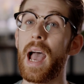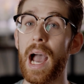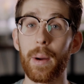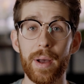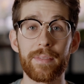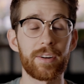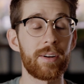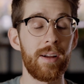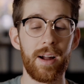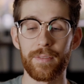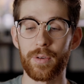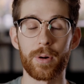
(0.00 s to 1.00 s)
However,
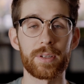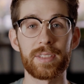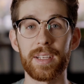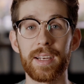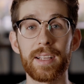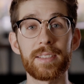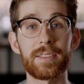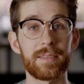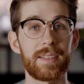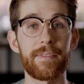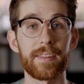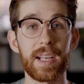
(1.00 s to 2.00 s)
of course, it is
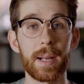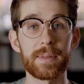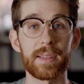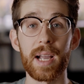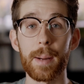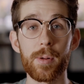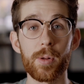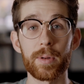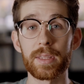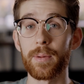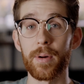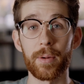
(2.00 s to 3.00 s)
definitely up to the couple
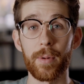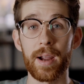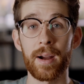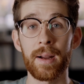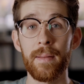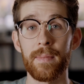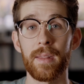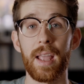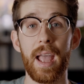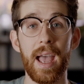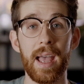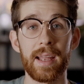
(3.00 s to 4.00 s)
what they want to wear.
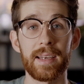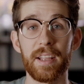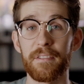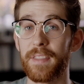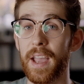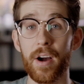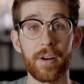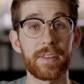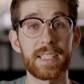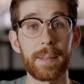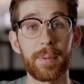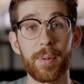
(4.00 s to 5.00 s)
And if they are the
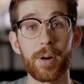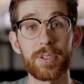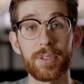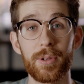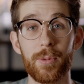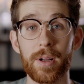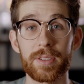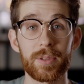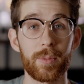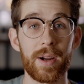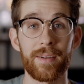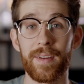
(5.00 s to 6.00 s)
type of person who wants to
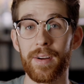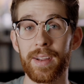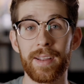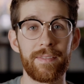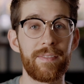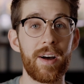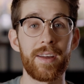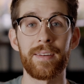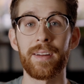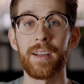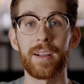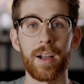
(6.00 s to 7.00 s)
wear very
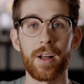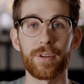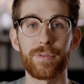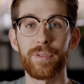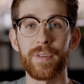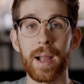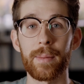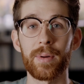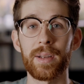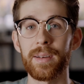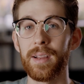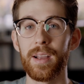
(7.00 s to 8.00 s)
fun, colorful,
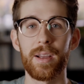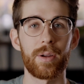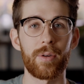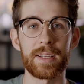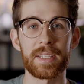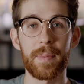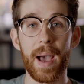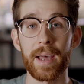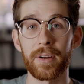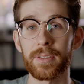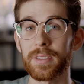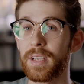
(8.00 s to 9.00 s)
vibrant, crazy
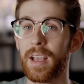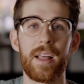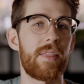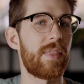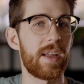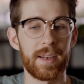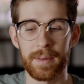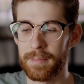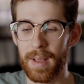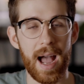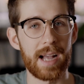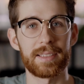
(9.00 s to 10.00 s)
patterns, then
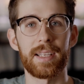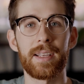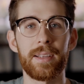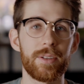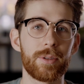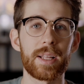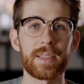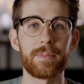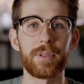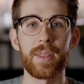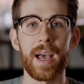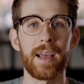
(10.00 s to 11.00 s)
I say you let them
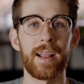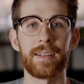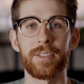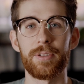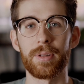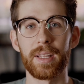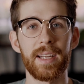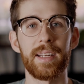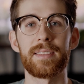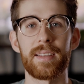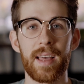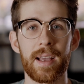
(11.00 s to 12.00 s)
do that and you lean
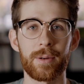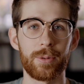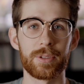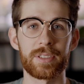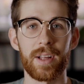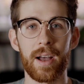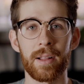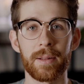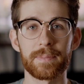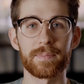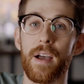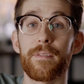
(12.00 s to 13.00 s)
into that cool style.
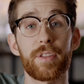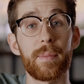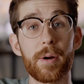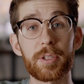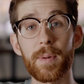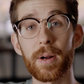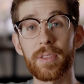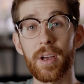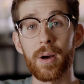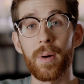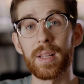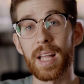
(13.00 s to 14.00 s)
For the most part
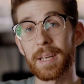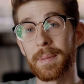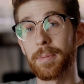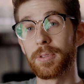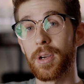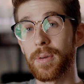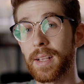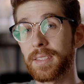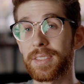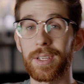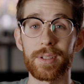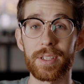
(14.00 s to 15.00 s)
though, a lot of people don't
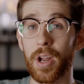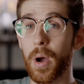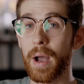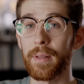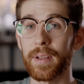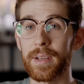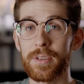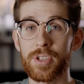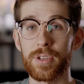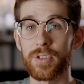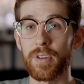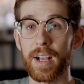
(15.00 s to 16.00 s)
necessarily know how they
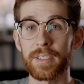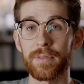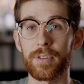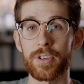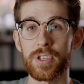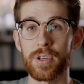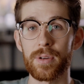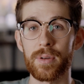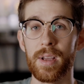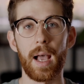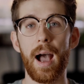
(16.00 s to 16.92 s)
should dress for a shoot.